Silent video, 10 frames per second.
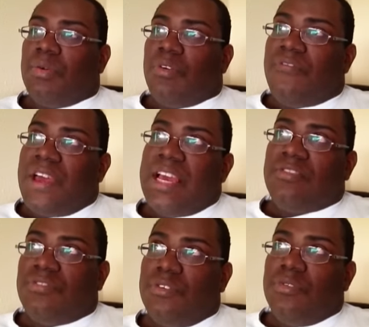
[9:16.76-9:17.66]
there were
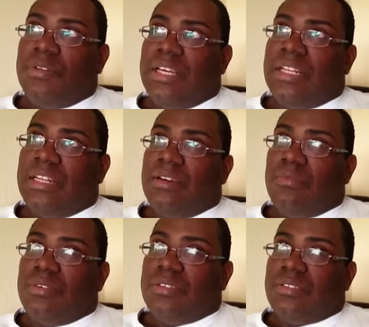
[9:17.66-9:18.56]
fast food and then there
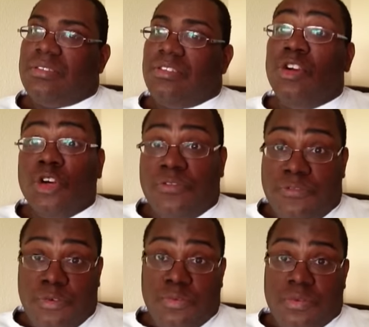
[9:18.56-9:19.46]
was good
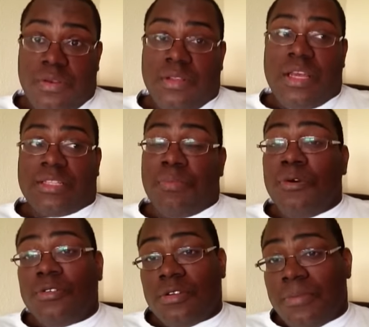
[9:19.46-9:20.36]
food. Like the
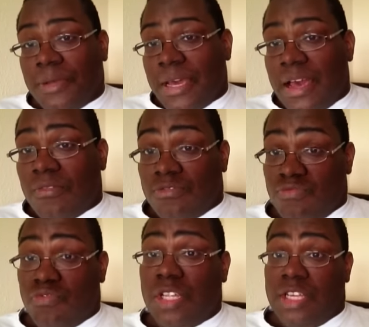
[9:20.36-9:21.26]
Pollo Tropical was
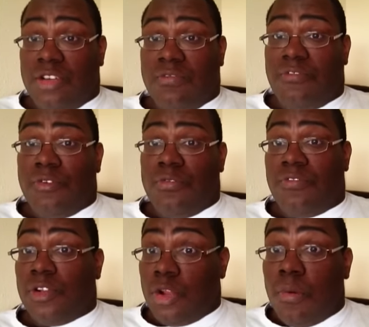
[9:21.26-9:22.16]
really good food
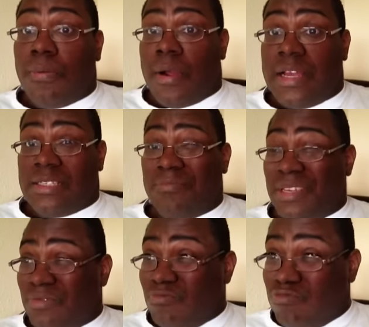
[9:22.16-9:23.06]
for low price. I
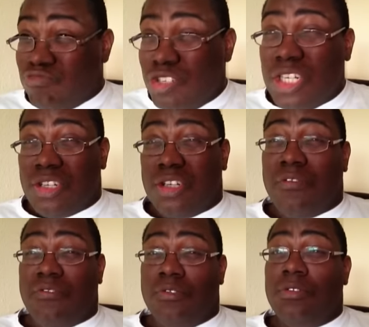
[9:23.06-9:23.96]
mean, real
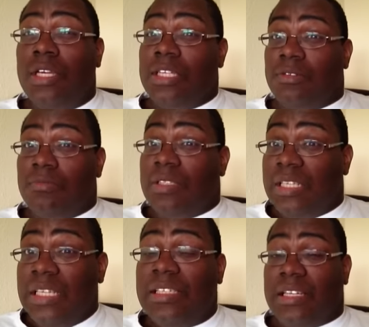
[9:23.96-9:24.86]
good food. You get some
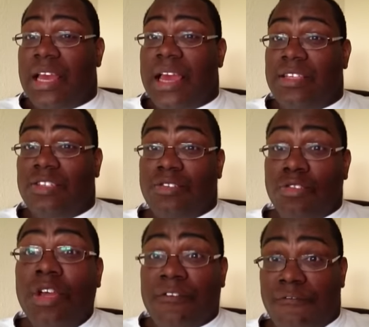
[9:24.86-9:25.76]
decent ass,
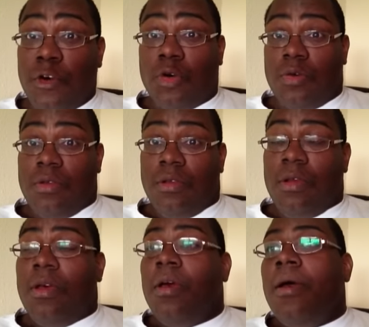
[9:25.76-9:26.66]
you get full.
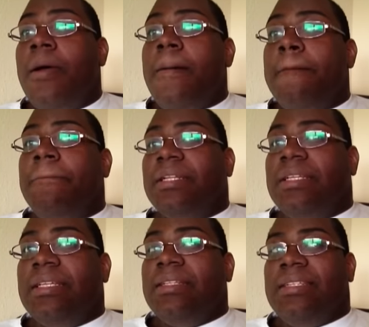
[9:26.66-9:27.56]
But
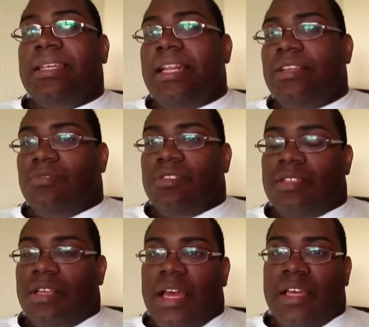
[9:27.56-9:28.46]
then the Denny's was
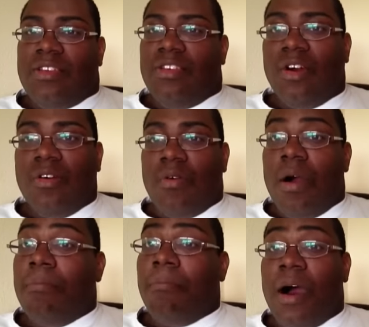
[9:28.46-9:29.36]
just like, yo,
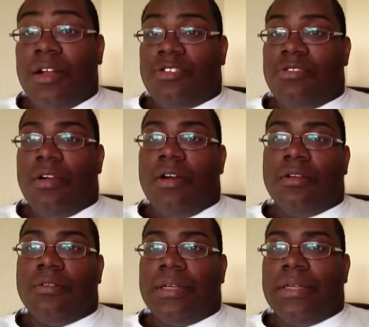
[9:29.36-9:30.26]
a monster
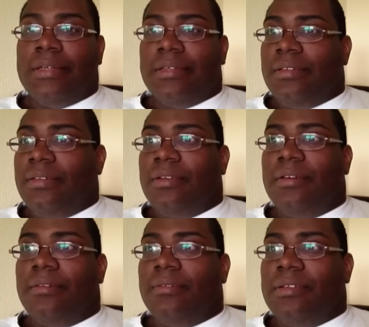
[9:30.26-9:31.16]
hungry,
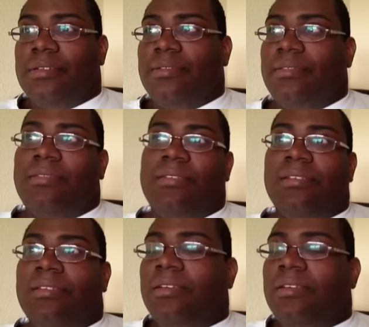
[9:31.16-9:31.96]
it's